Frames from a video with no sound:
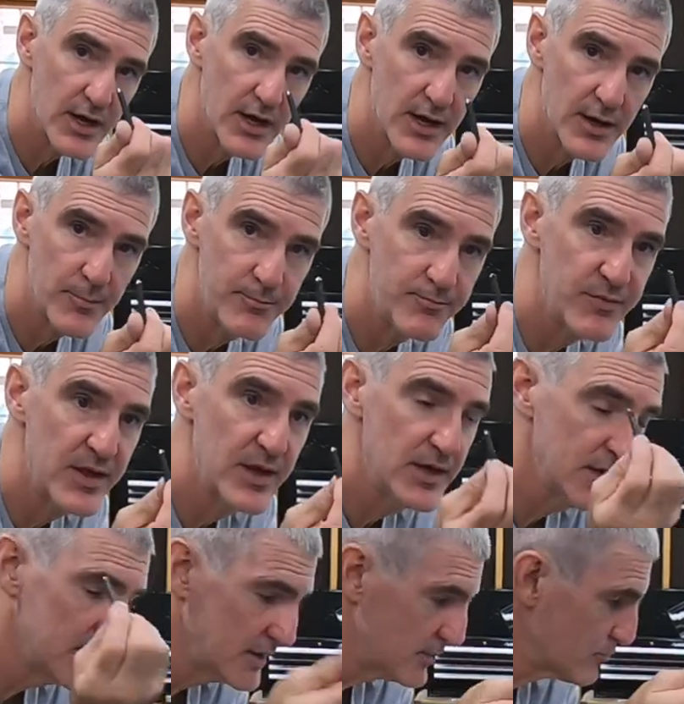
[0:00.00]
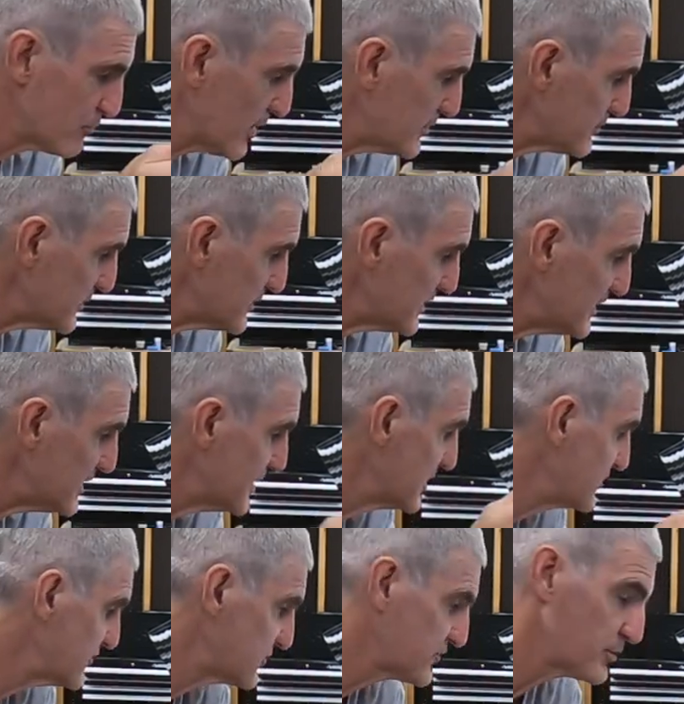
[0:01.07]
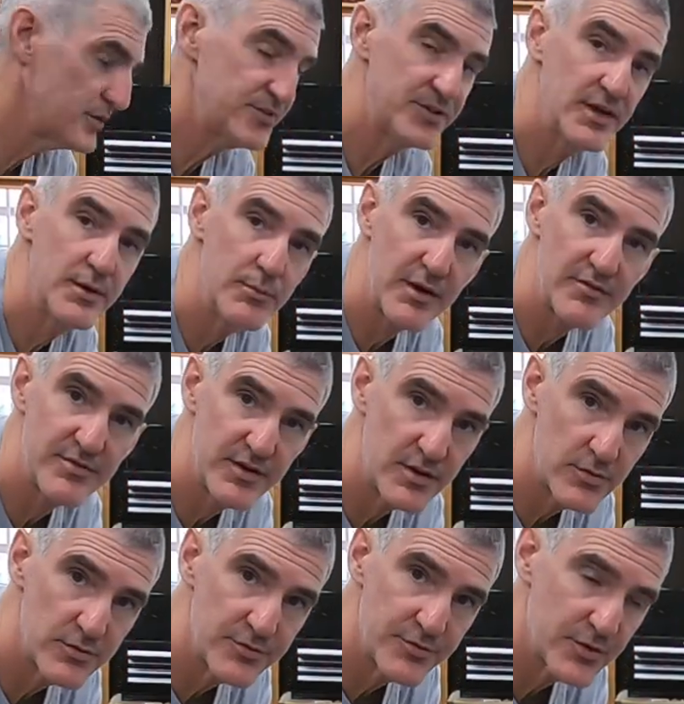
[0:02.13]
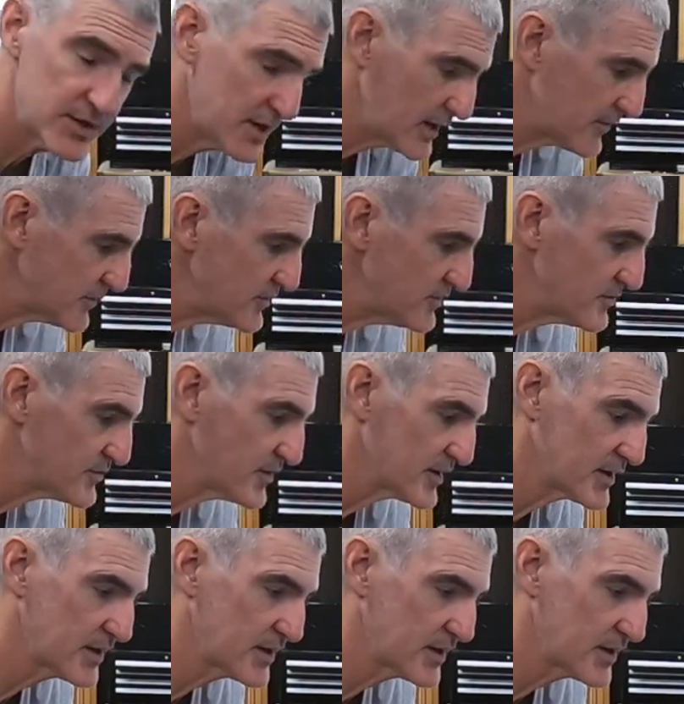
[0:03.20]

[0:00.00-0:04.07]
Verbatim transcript: Um, probably just twisted in my fingers for a lot of this.